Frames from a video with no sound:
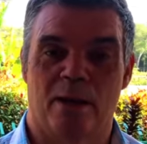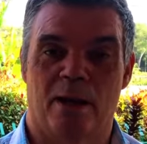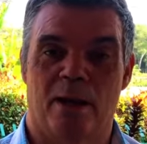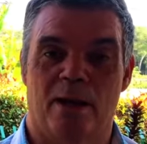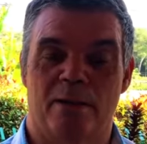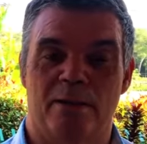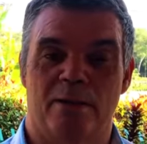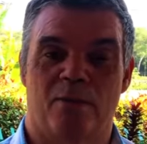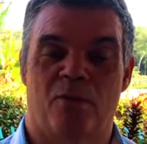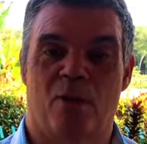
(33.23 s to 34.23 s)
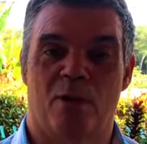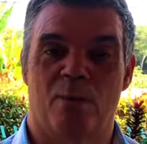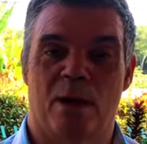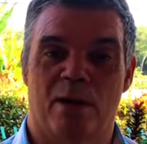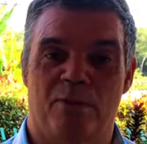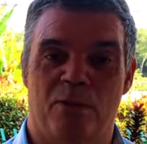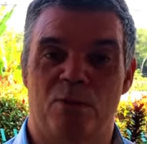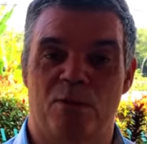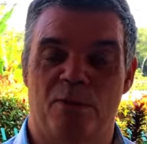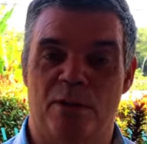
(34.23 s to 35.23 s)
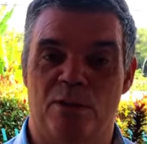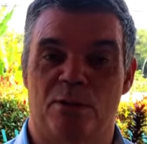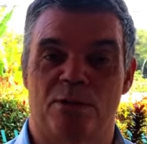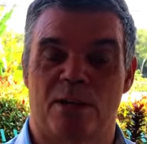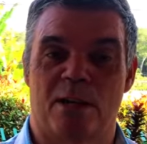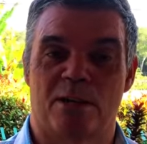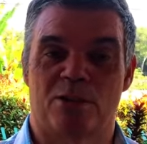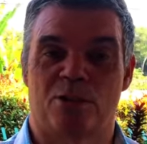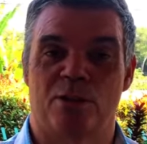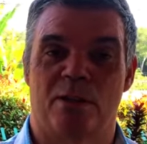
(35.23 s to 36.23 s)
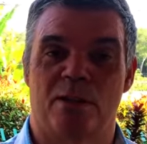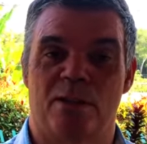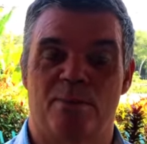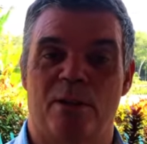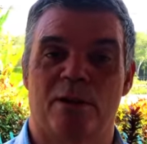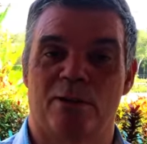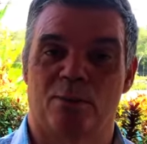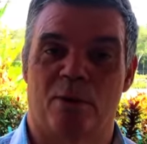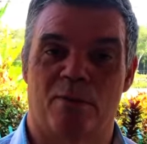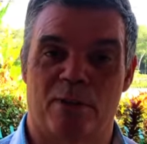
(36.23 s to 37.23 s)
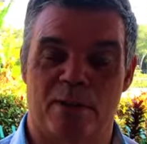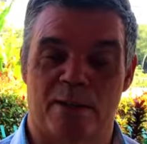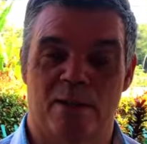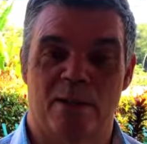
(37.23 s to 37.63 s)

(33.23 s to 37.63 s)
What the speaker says: and follow my future videos and I'll show you the build-up of it.